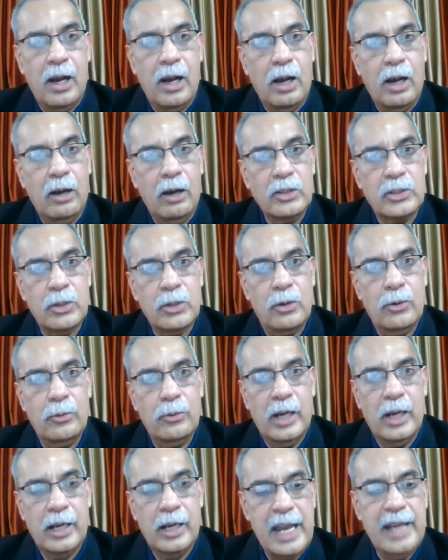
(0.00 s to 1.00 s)
So
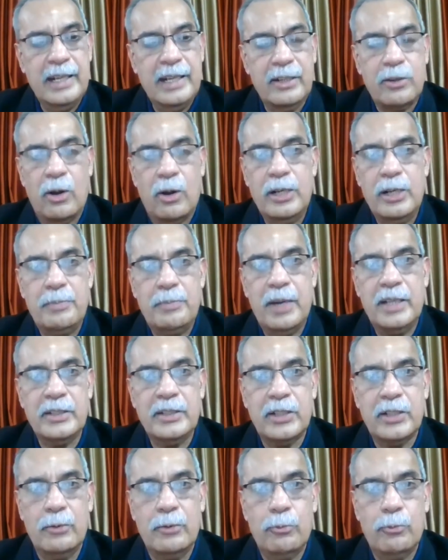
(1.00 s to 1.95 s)
again, it all depends on